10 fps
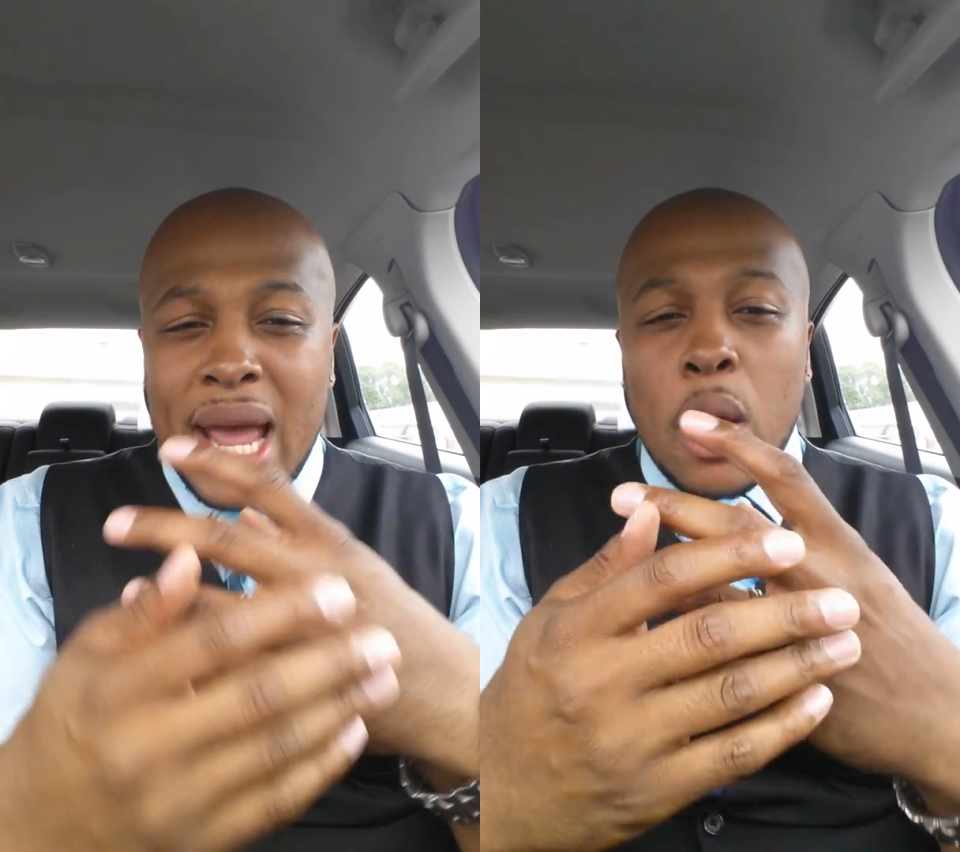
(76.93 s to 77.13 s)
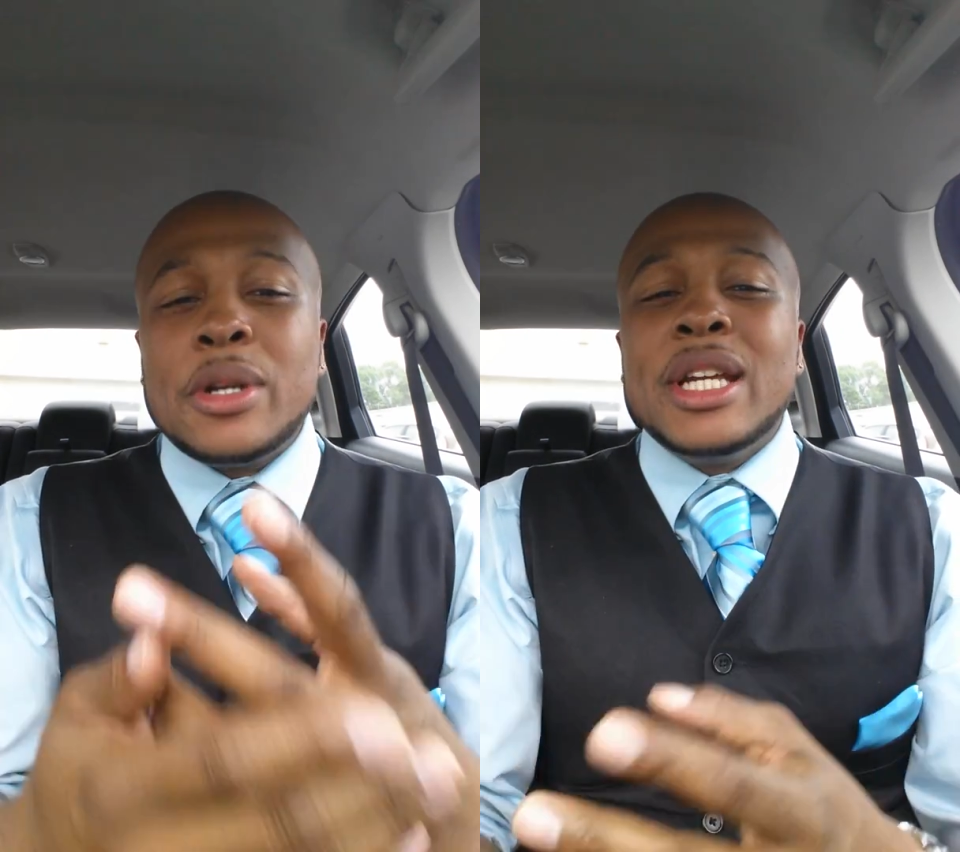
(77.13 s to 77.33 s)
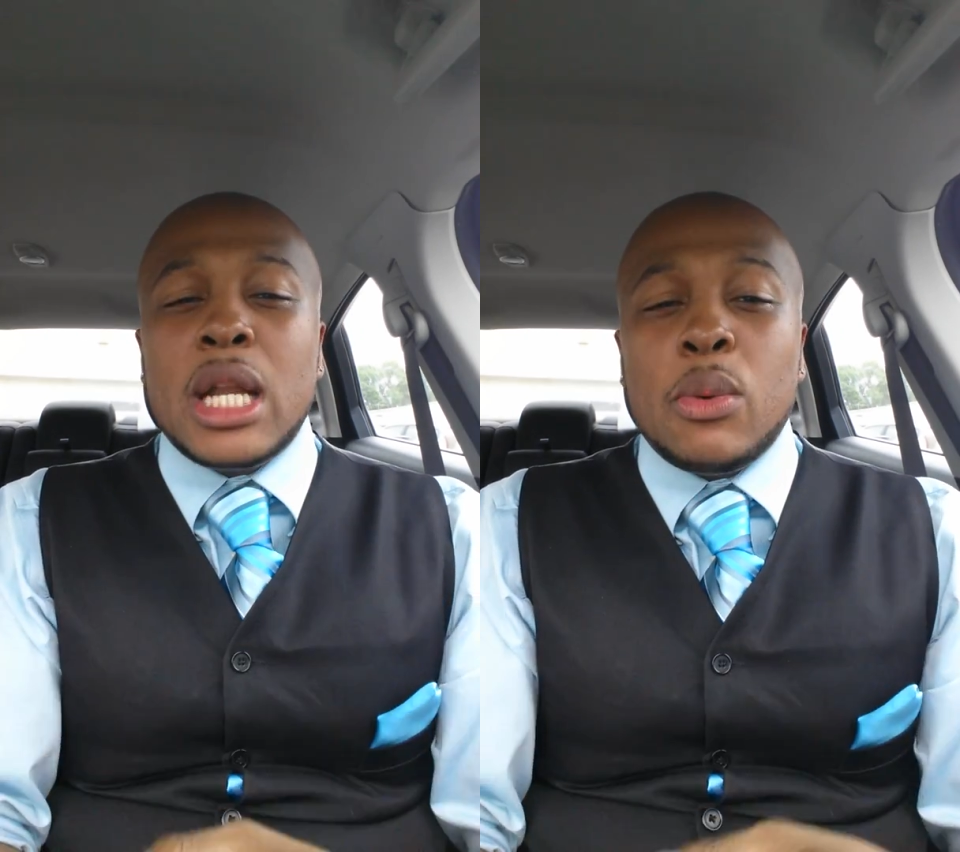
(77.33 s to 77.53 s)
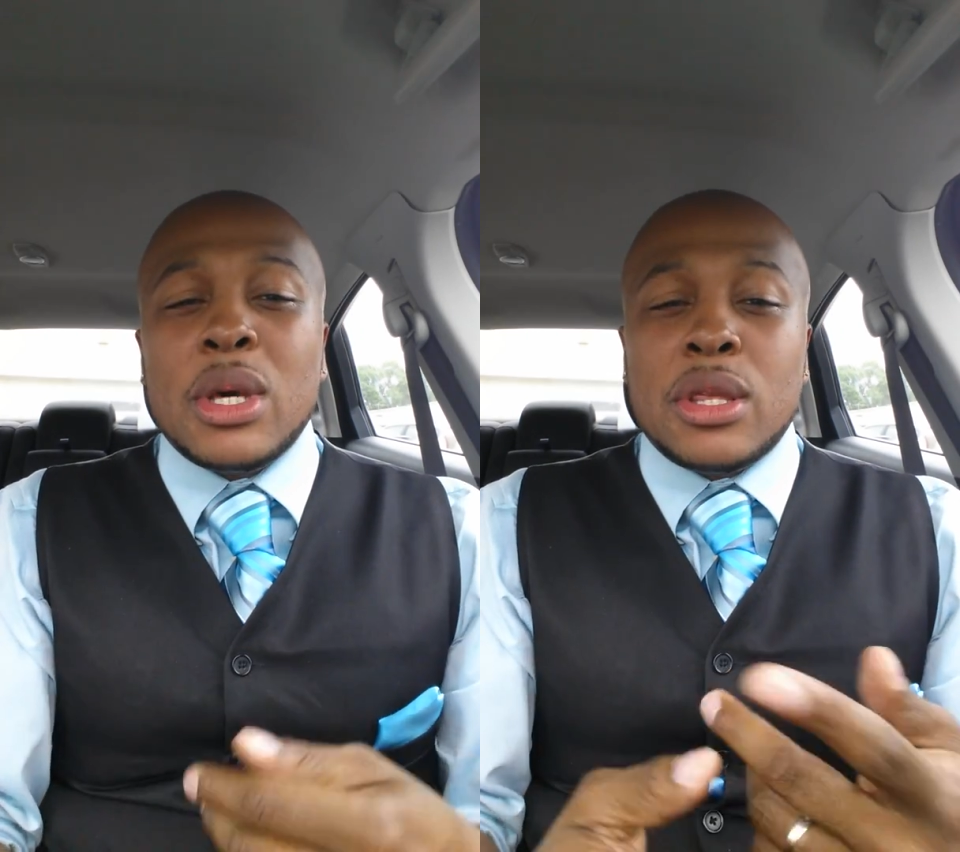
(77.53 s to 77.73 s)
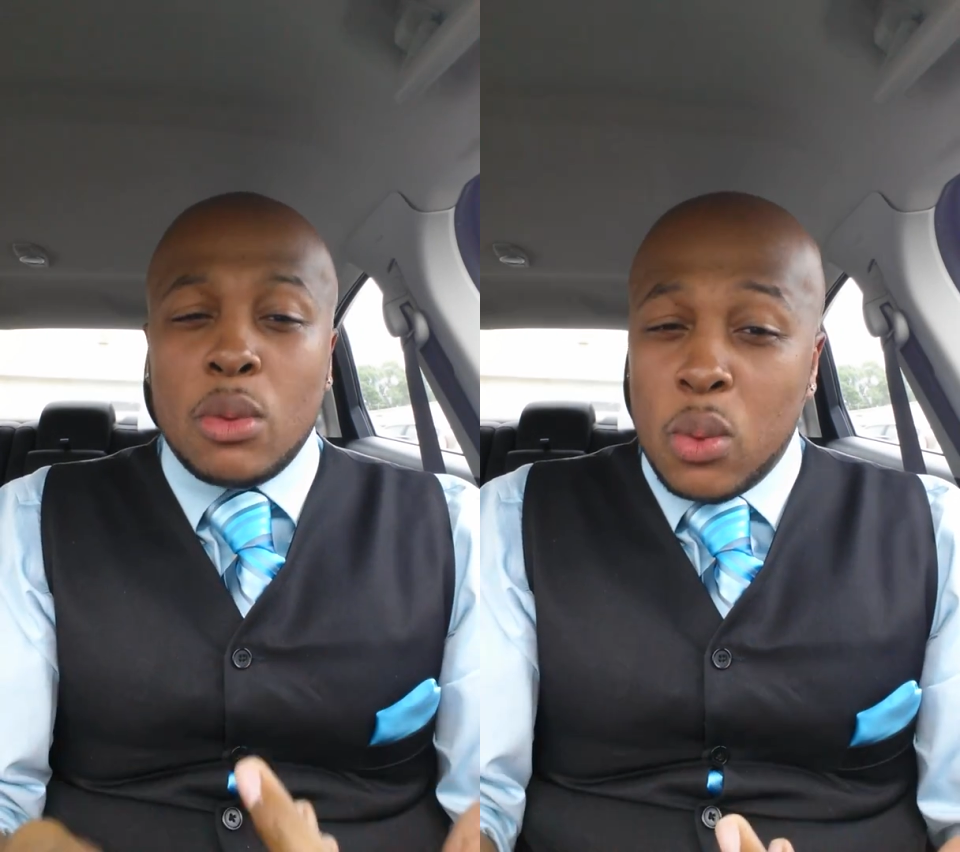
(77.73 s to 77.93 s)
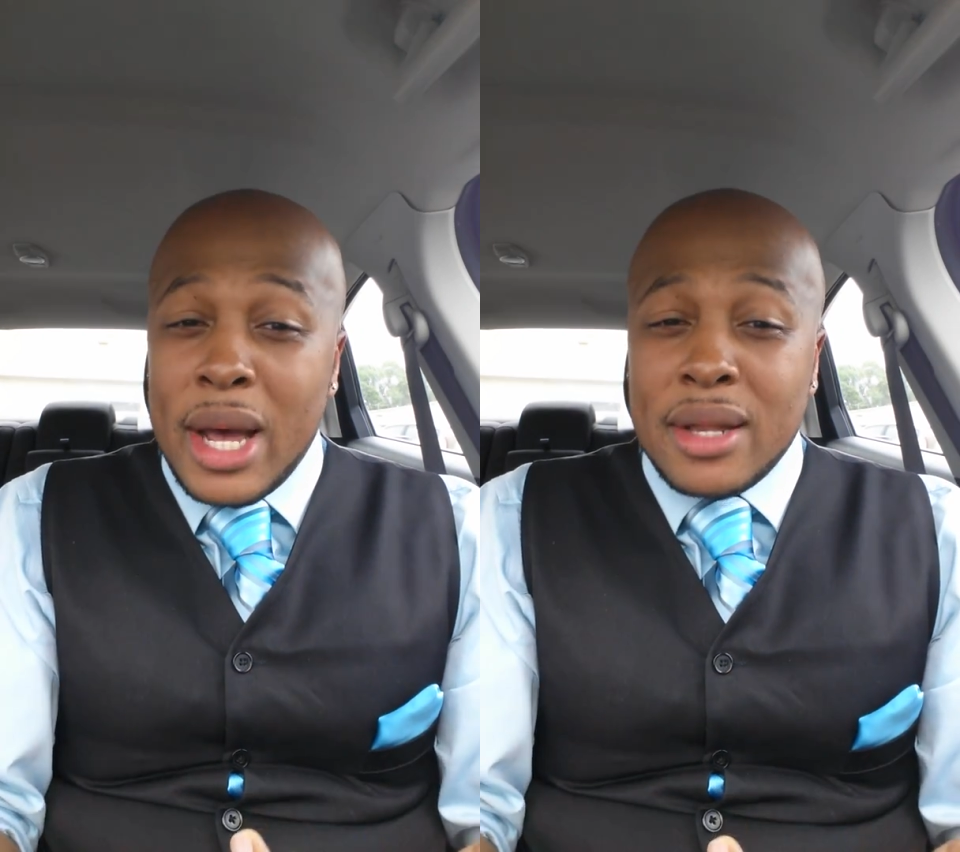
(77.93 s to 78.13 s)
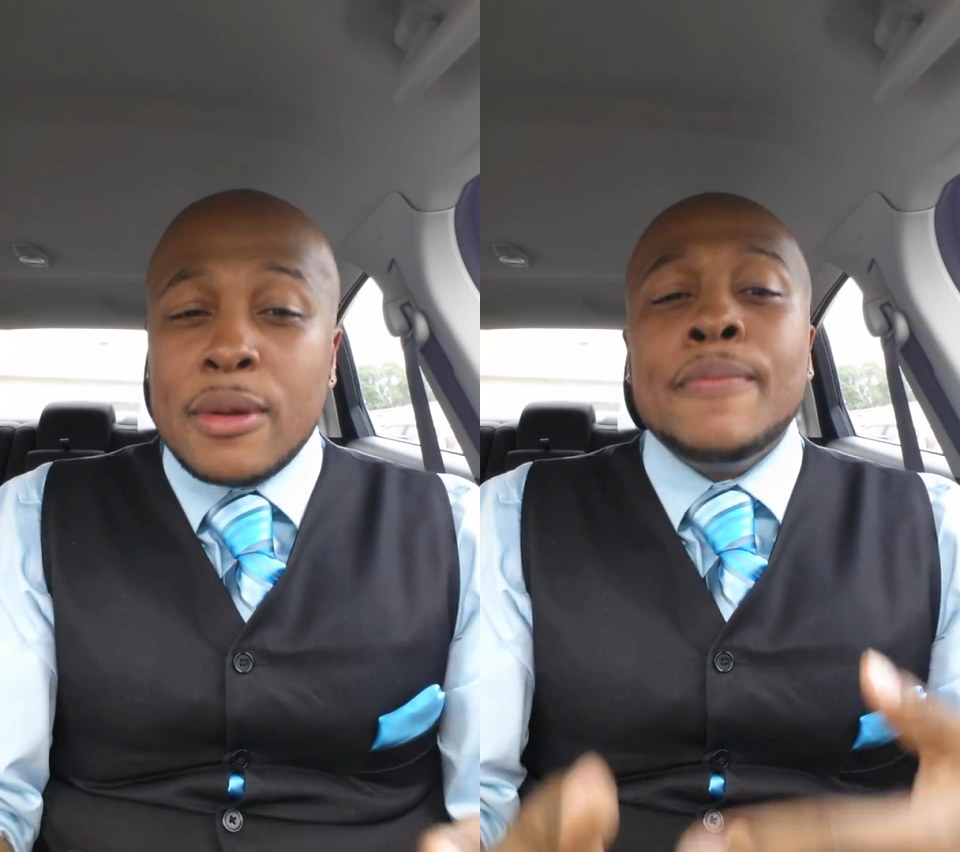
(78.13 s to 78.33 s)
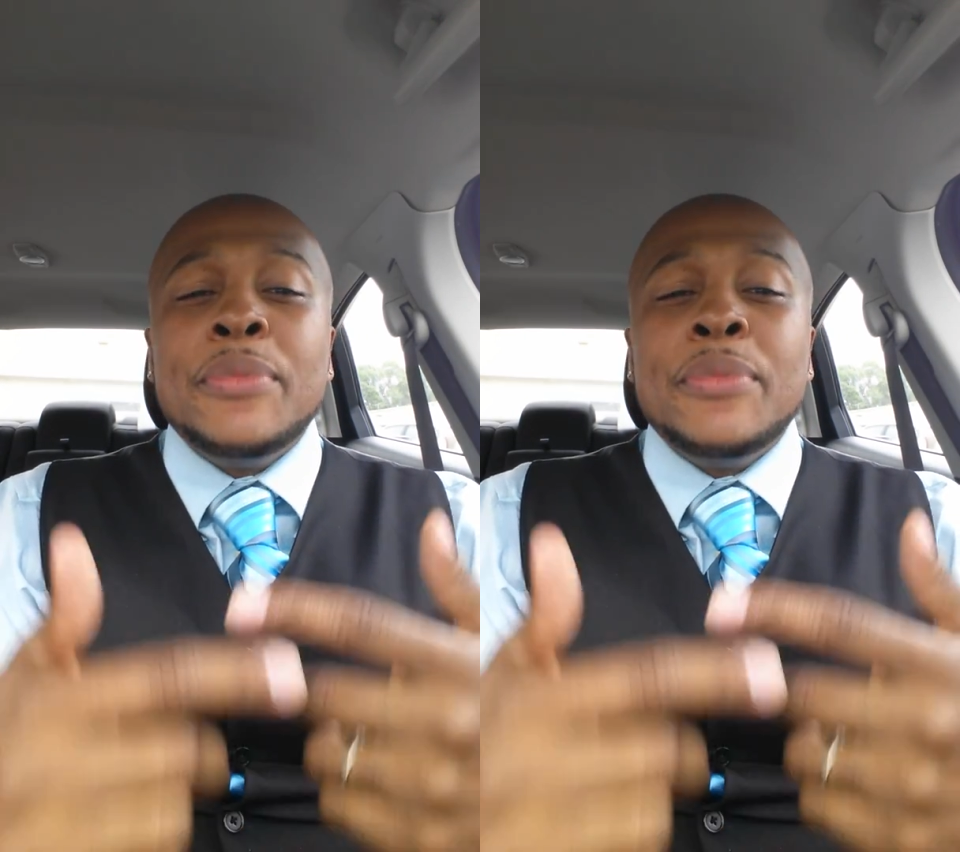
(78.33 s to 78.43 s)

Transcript: now are dealing with what